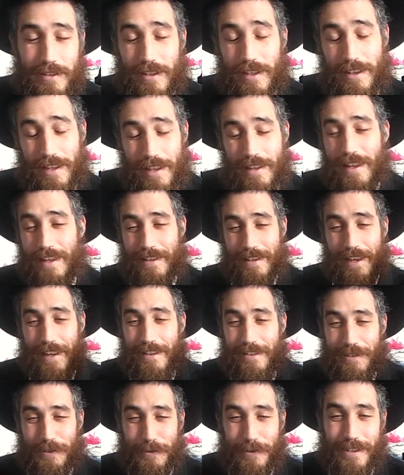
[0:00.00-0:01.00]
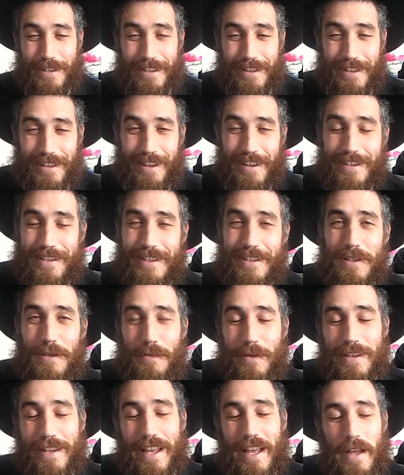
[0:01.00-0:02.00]
And not to get into chassidus,
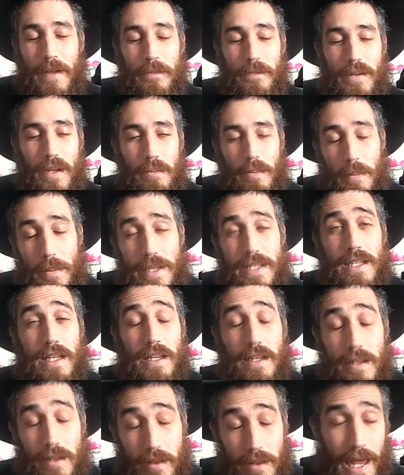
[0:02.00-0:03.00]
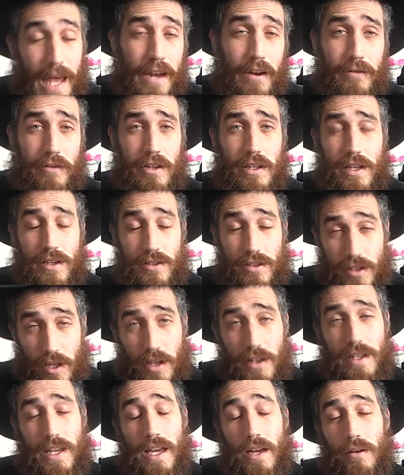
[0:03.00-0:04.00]
but basically that avodah is
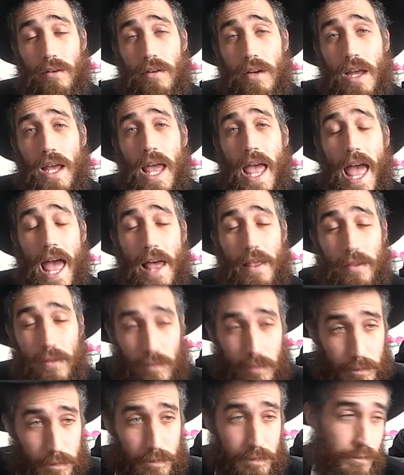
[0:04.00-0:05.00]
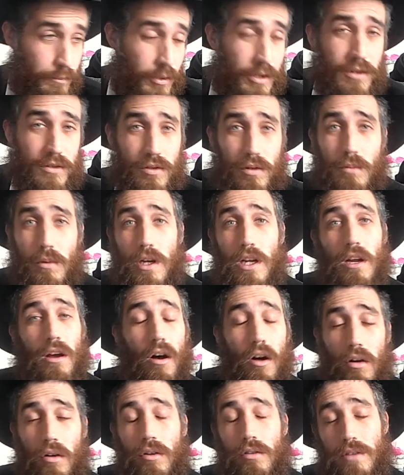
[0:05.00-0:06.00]
done now, and pretty soon we're going to
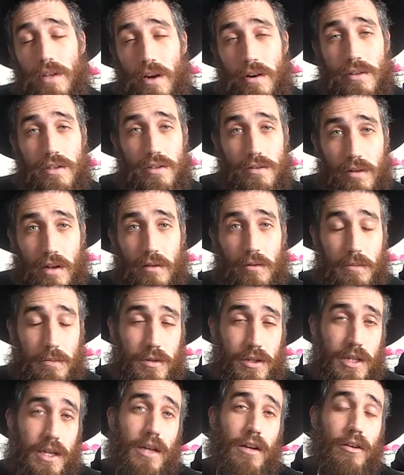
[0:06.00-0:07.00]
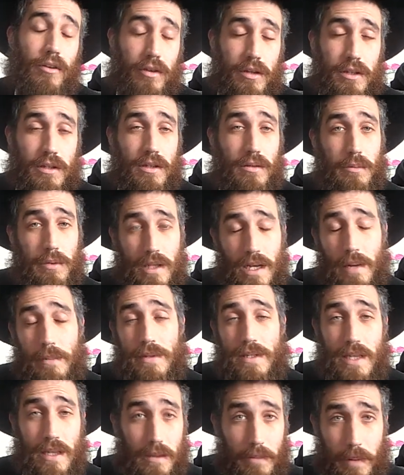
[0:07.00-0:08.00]
all go to Eretz Yisrael with Mashiach, according to what the Rebbe
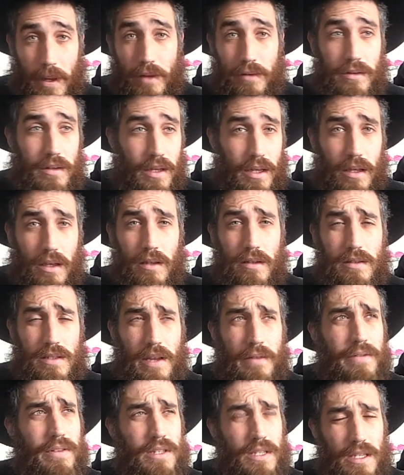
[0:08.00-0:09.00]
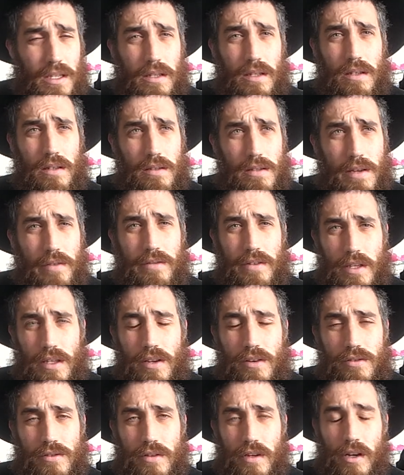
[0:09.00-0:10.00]
said about 17
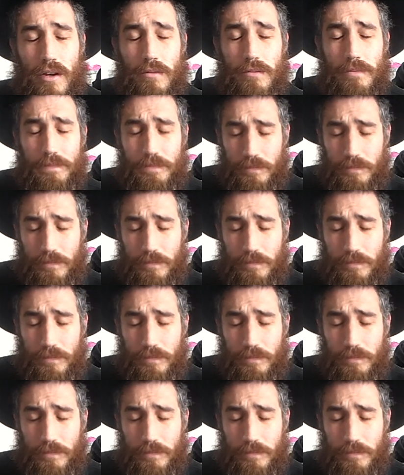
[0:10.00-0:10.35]
years ago.